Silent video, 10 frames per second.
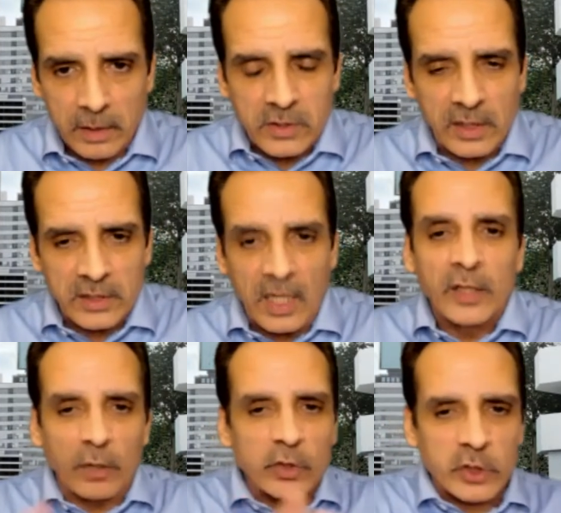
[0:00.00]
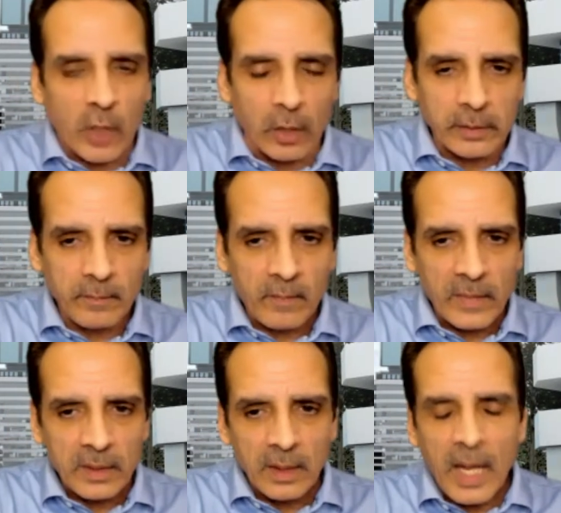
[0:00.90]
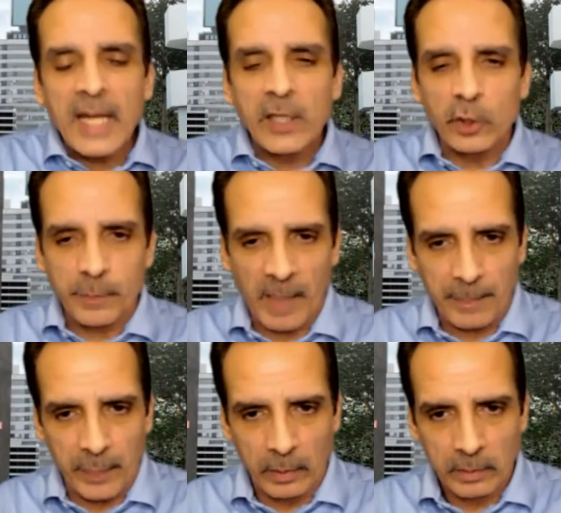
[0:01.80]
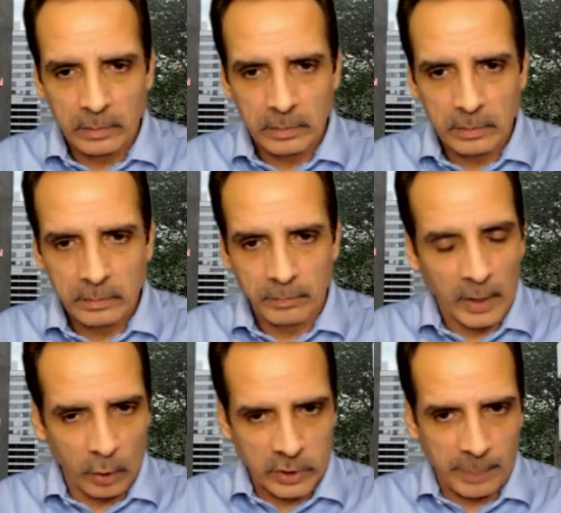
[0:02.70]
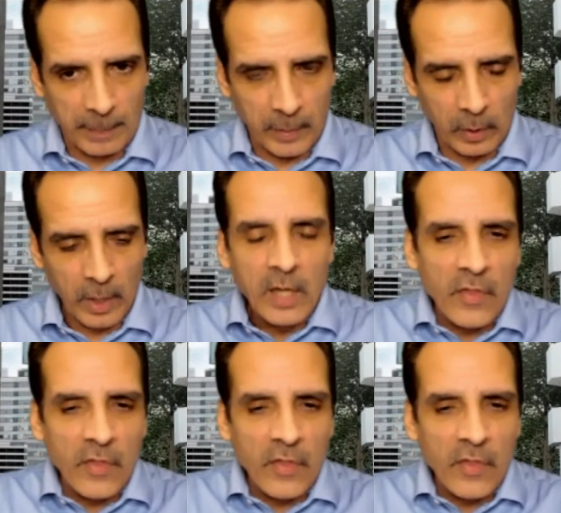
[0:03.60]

Doesn't exist. There's salt and there's pepper, but no pepper.